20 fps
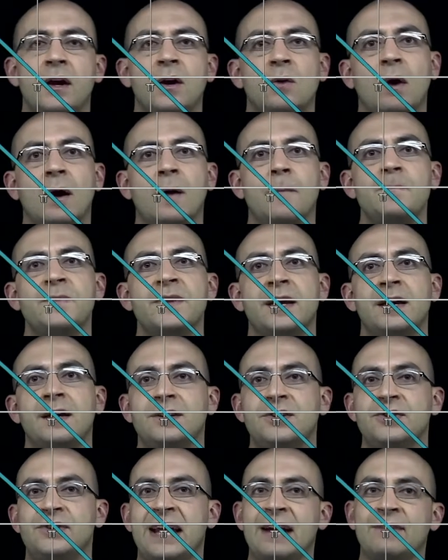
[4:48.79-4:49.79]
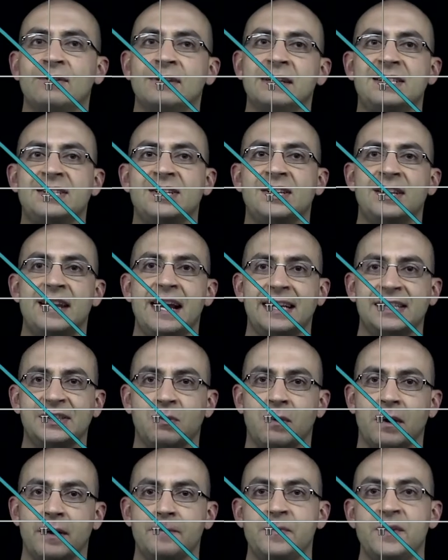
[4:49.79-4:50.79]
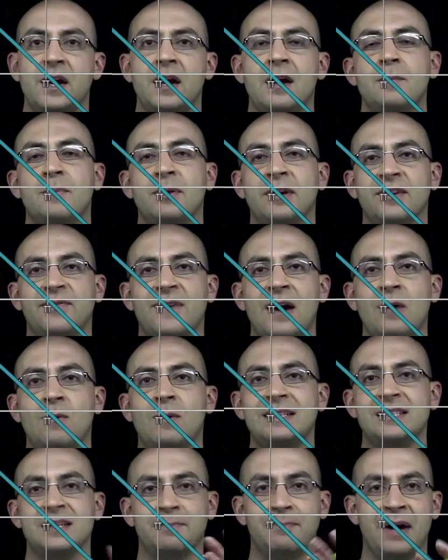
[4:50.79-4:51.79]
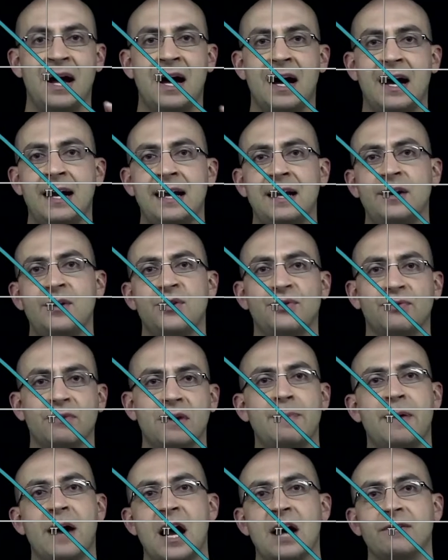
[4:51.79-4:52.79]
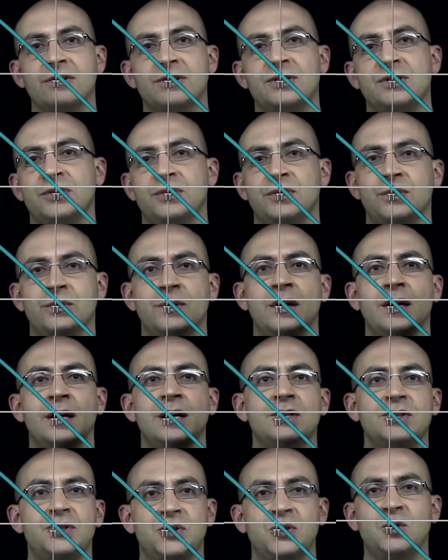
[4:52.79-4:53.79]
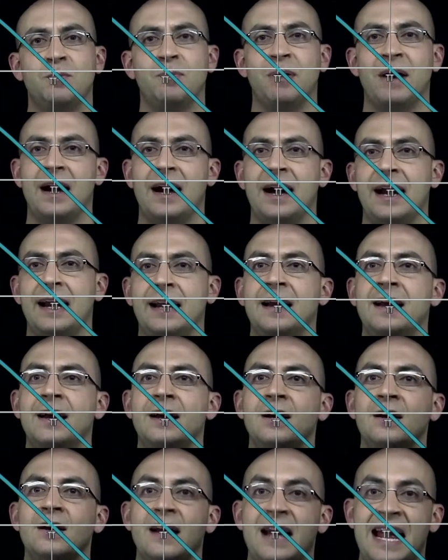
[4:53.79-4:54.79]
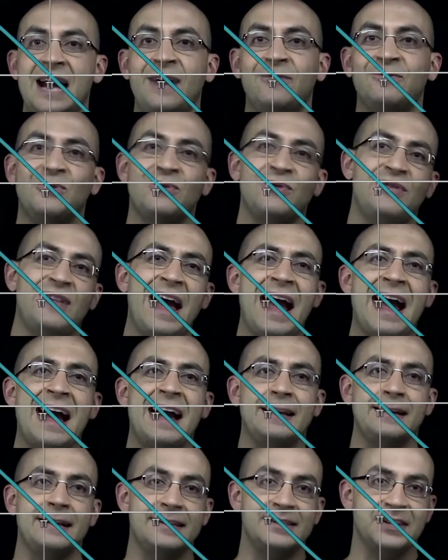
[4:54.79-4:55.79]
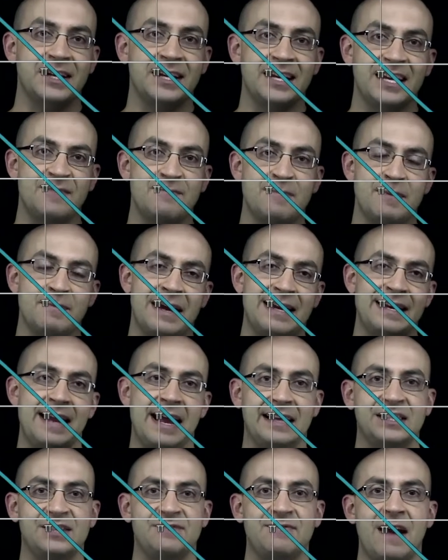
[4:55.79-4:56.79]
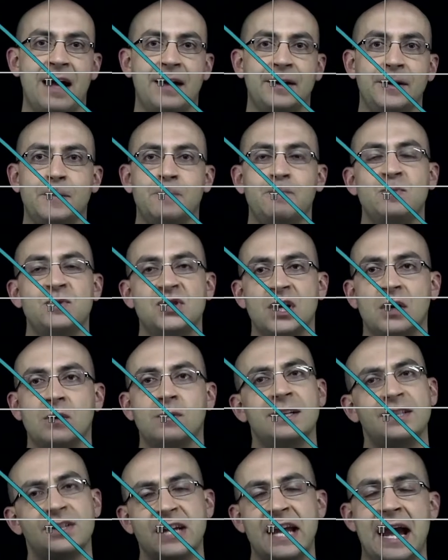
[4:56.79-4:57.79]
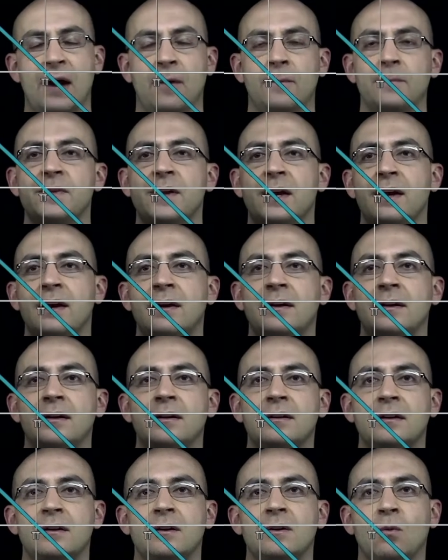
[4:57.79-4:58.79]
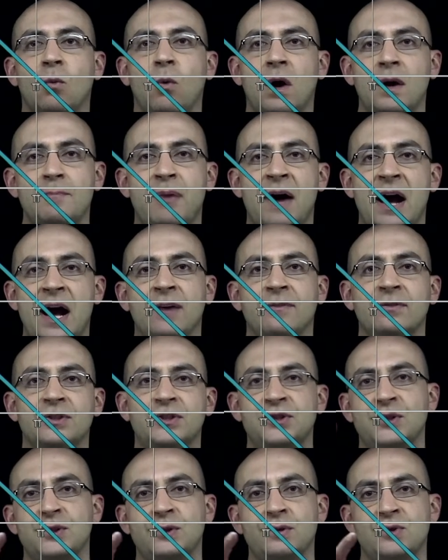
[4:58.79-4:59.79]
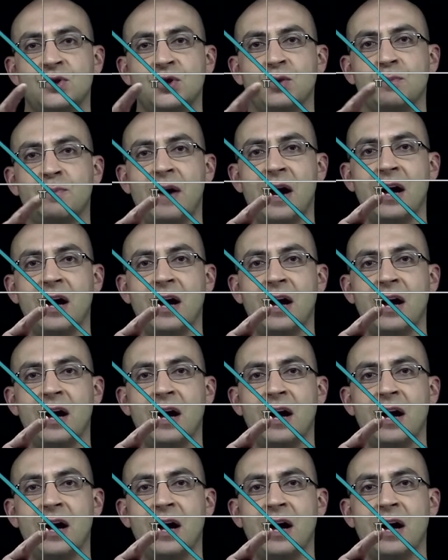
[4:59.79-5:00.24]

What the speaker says: Well, you can't really see the next one, but if I went to pi, 3 pi over 2, 2 pi, after that is going to give me my next value. So let's count. 1 pi over 2, 2 pi